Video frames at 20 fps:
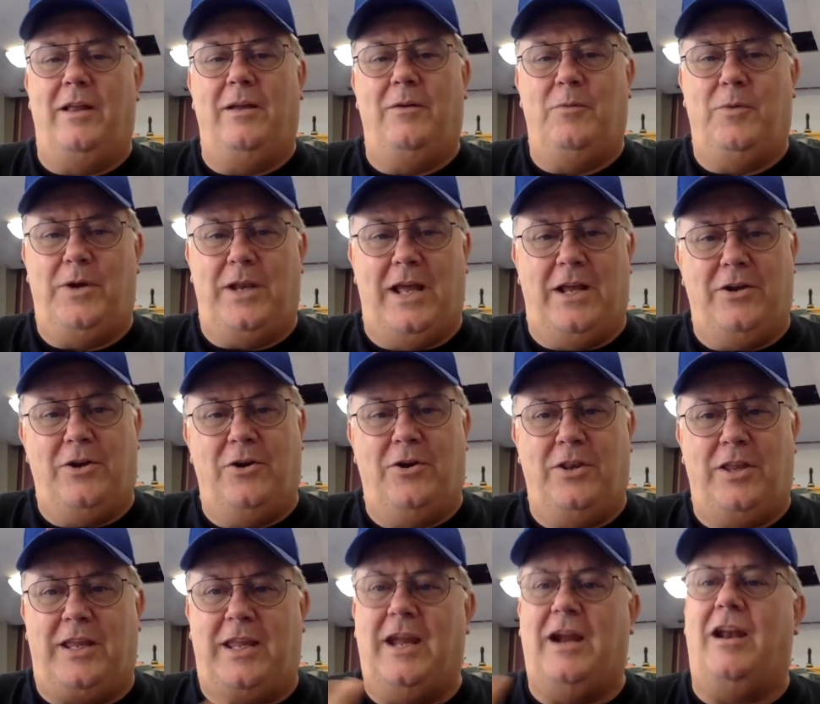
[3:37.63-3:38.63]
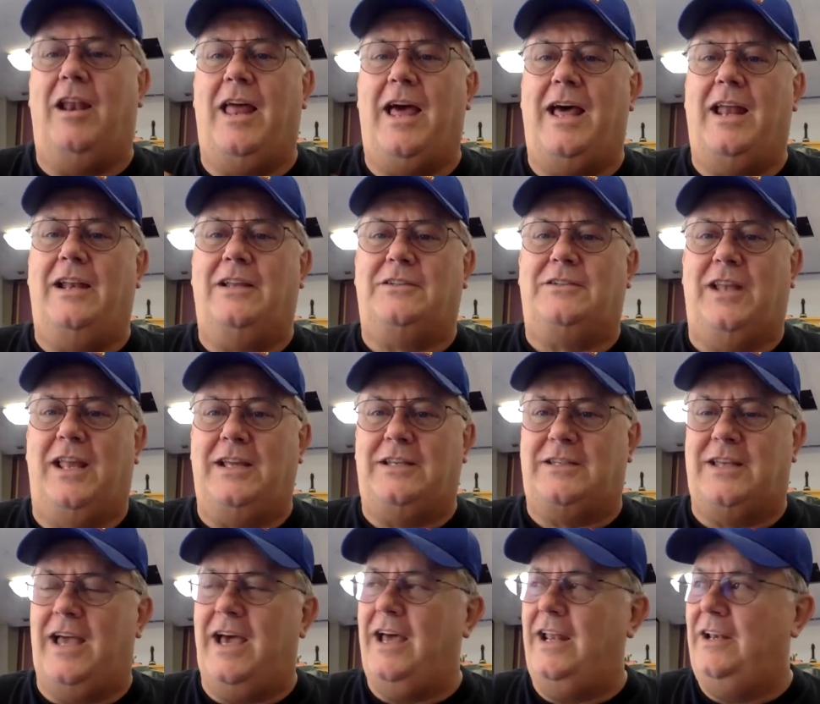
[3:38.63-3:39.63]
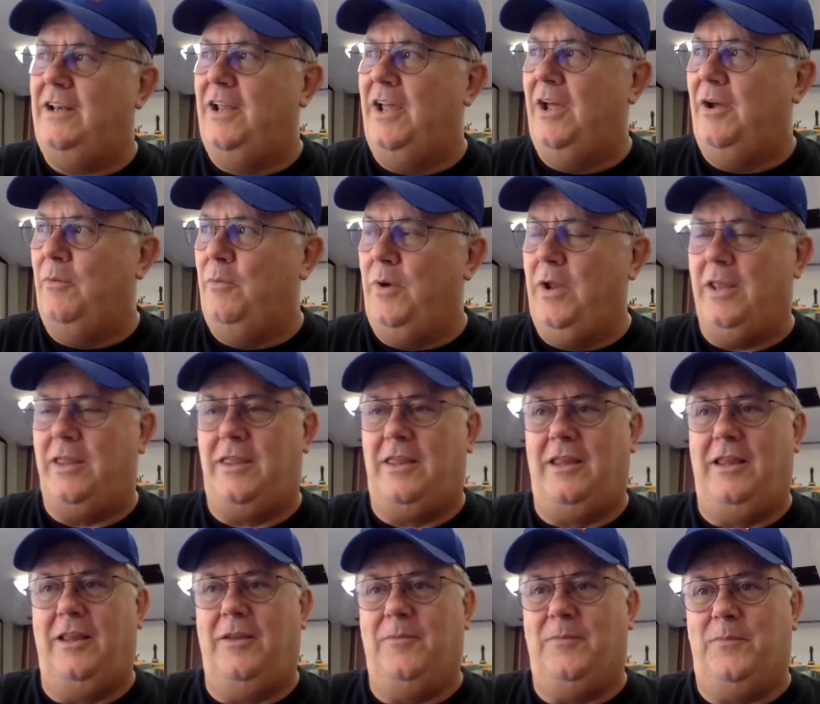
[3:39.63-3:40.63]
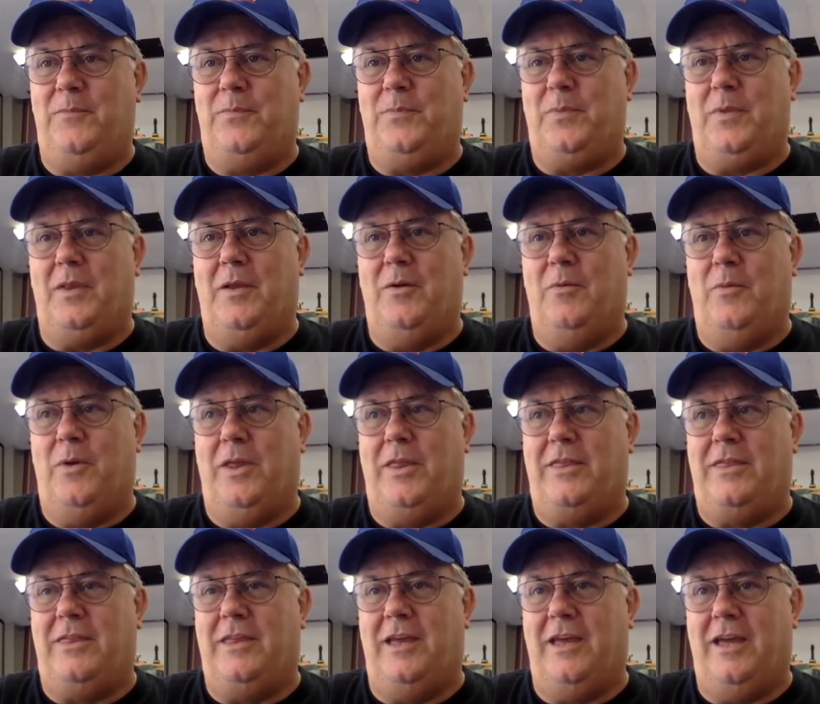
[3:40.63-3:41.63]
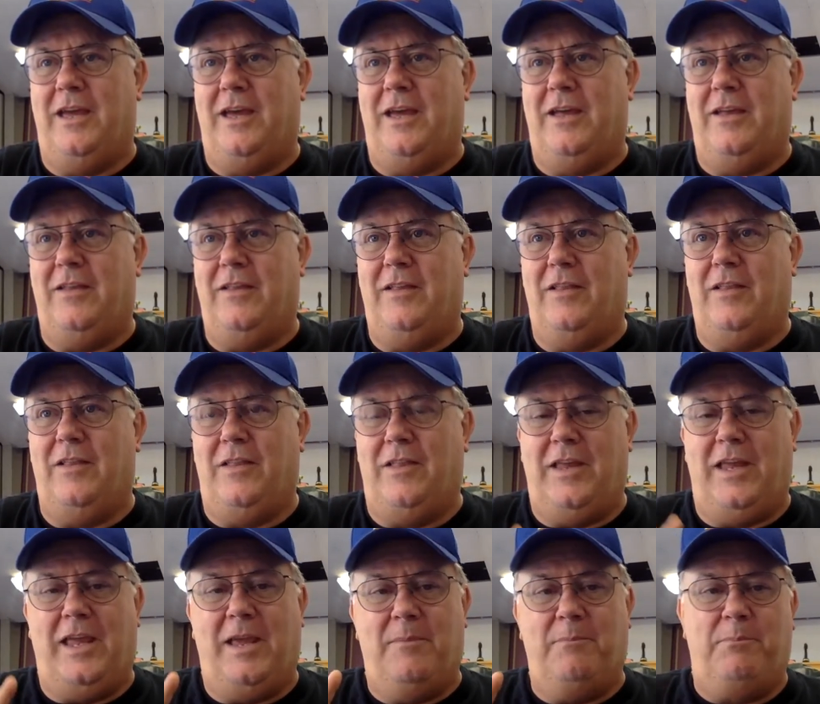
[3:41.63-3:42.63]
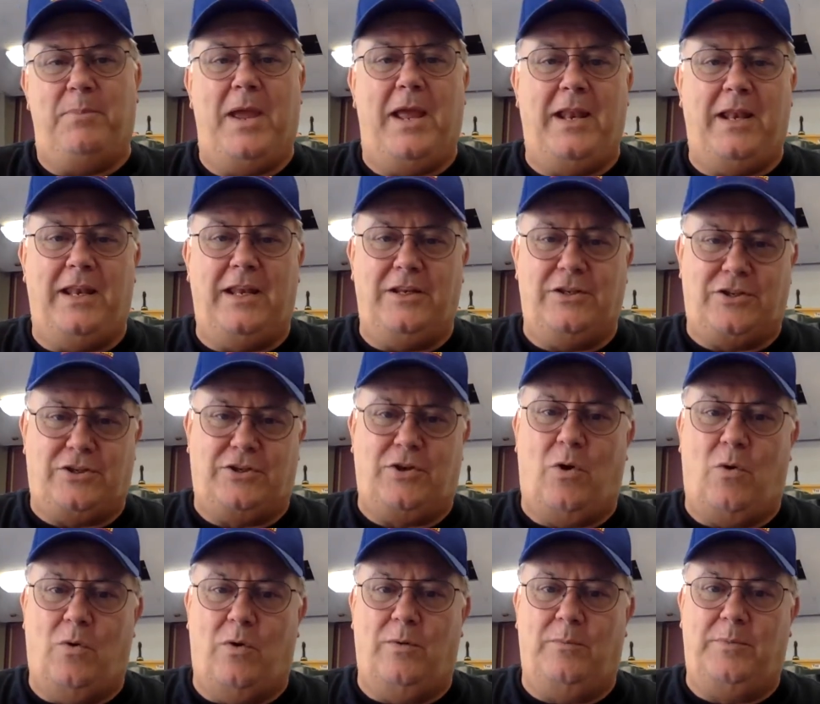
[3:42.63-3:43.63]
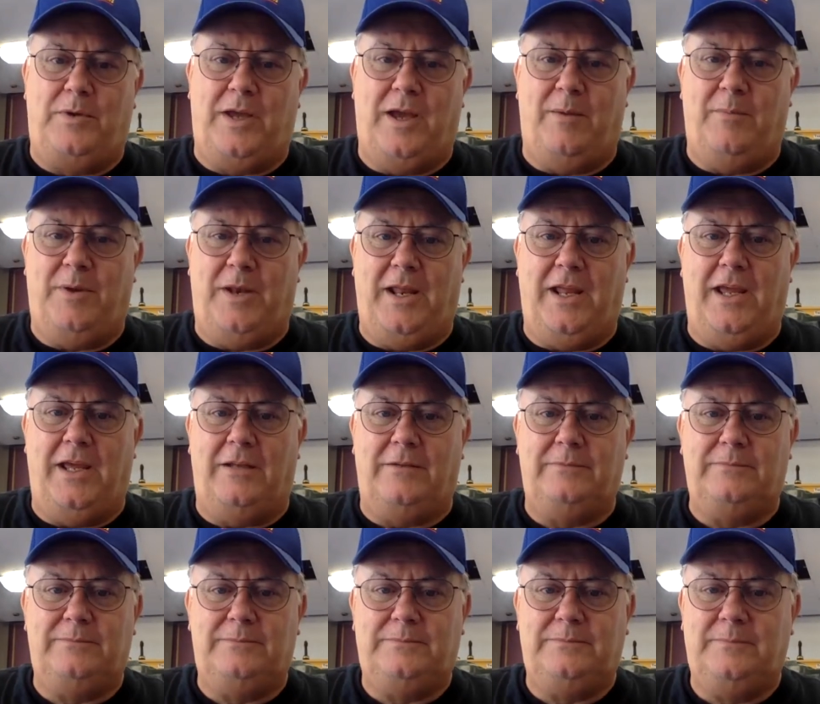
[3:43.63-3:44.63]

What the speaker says: we're down here in the Carolinas, Lakeside, with the impending storm coming in.